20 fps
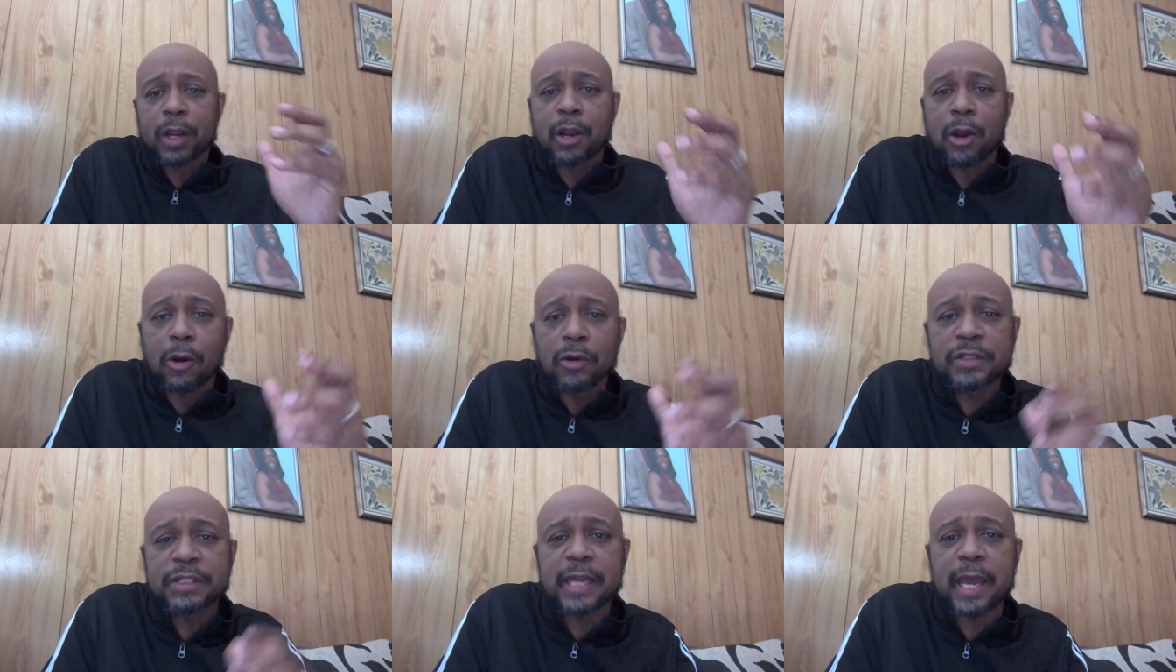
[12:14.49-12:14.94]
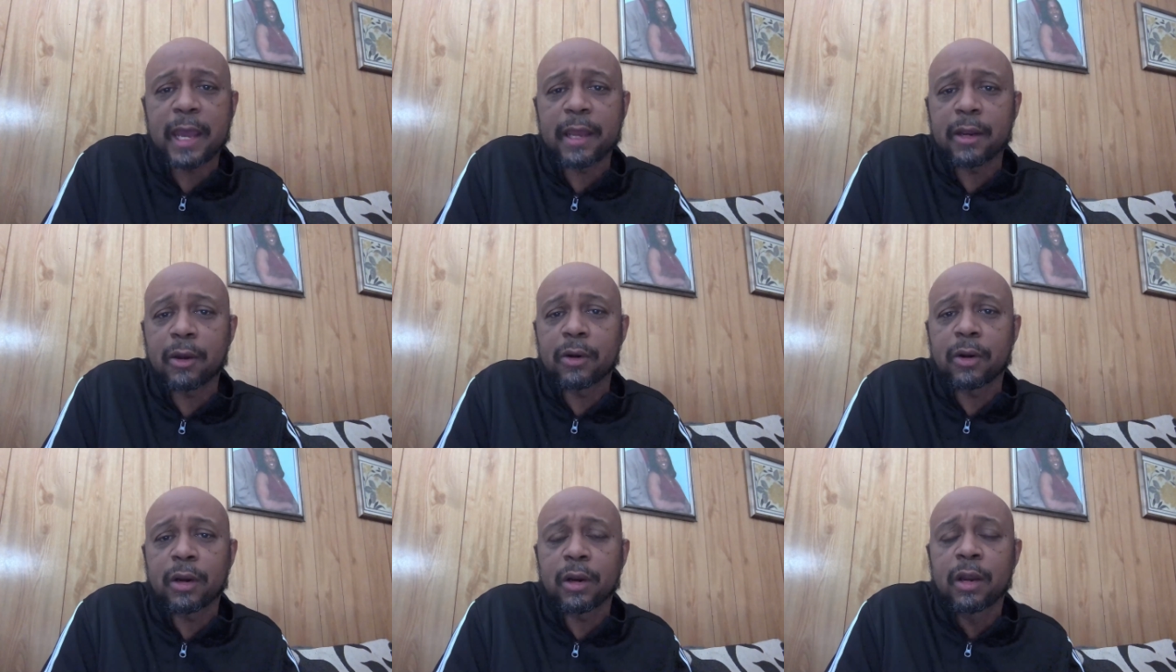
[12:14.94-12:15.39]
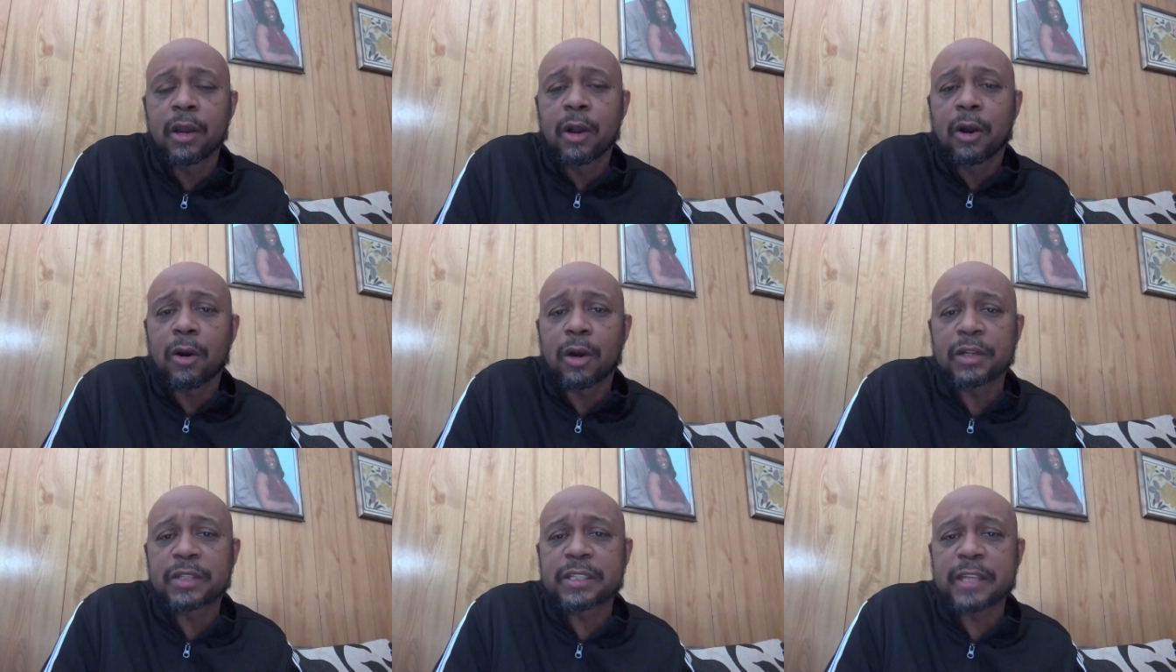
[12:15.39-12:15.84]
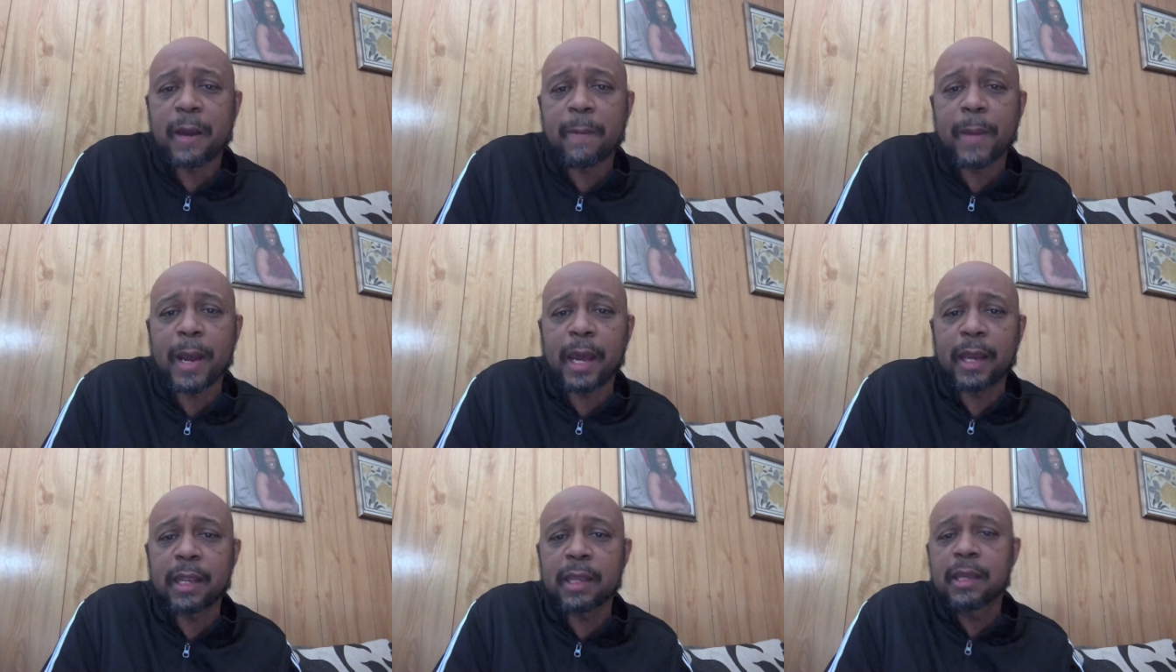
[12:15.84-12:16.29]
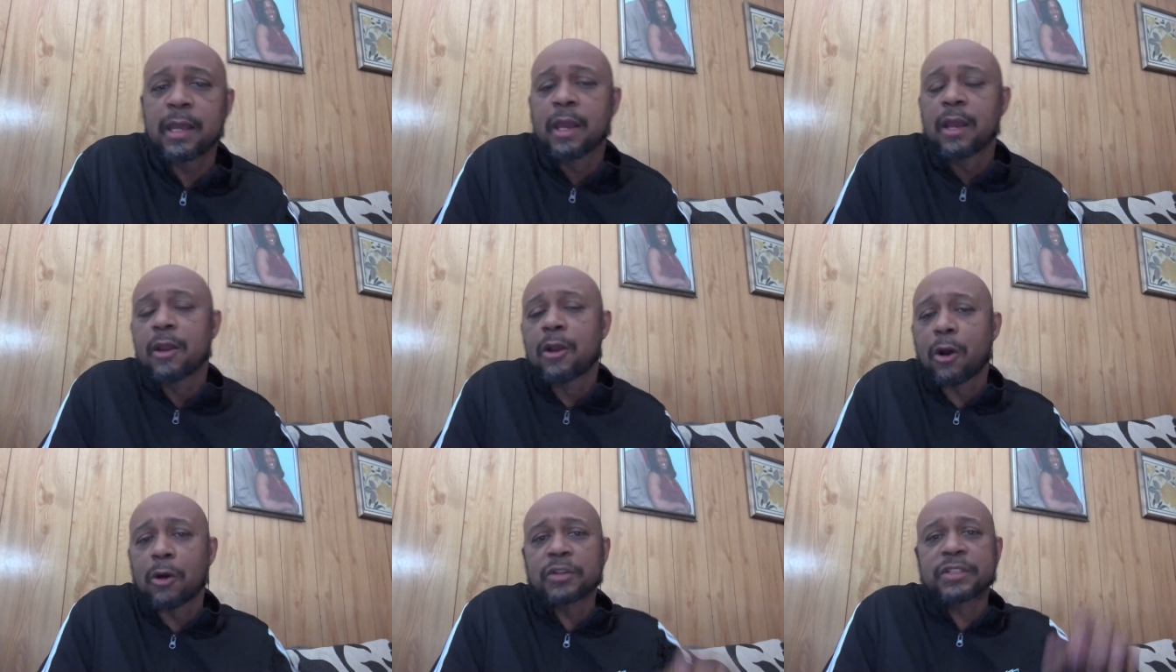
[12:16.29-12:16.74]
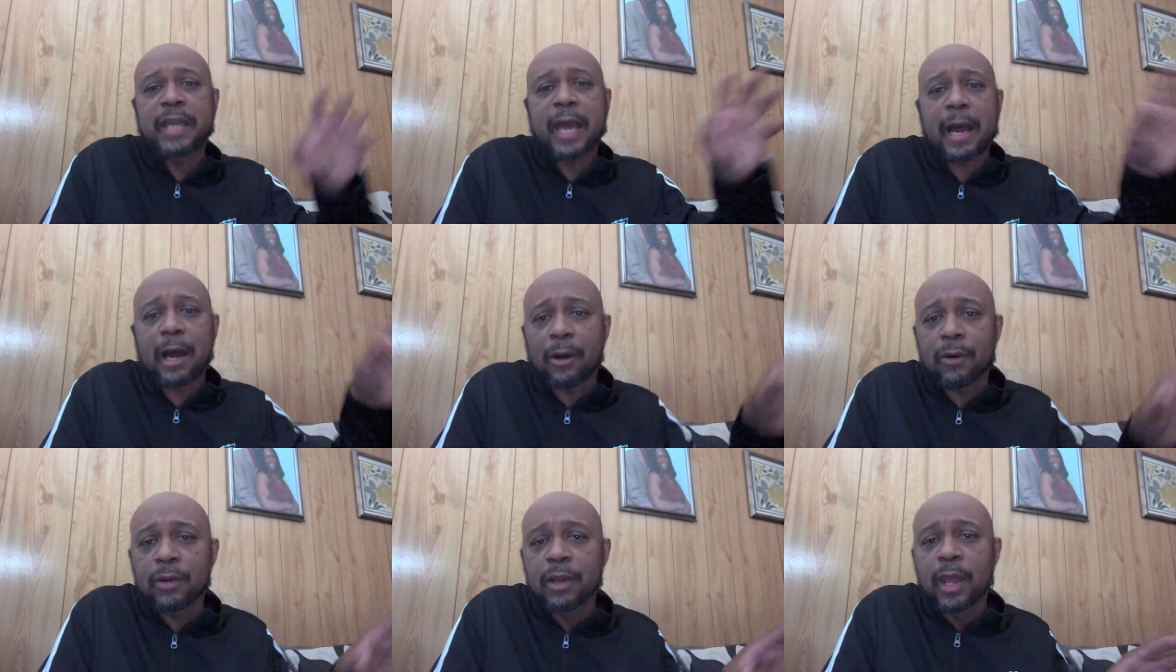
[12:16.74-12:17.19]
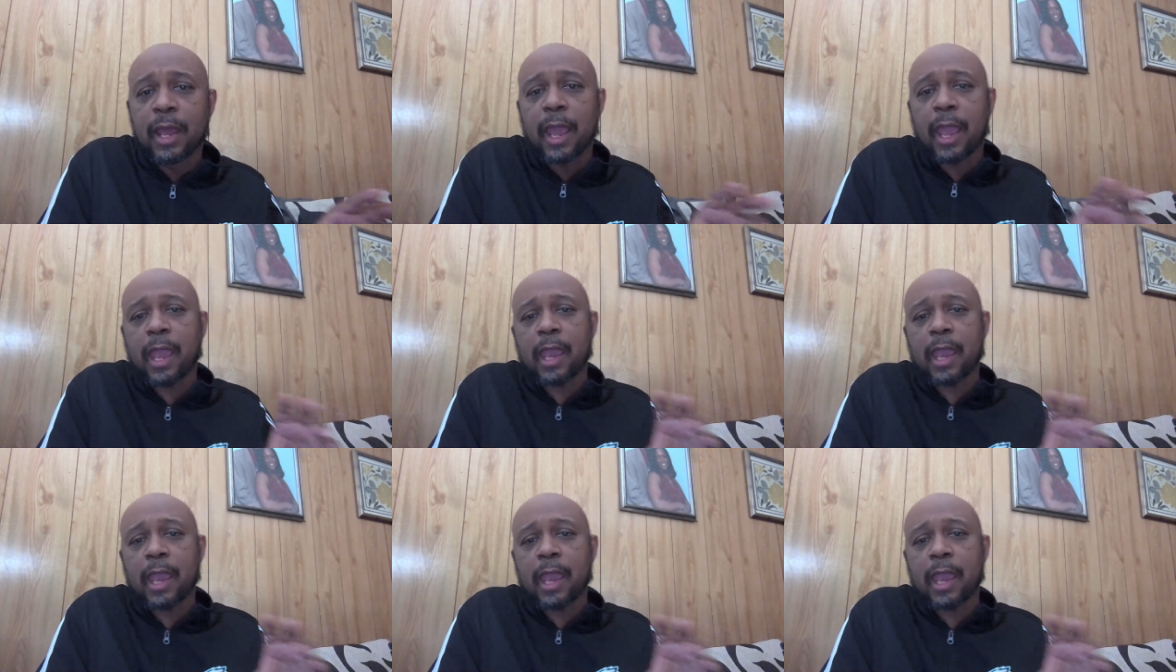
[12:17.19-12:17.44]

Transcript: co-signing or or somebody goes out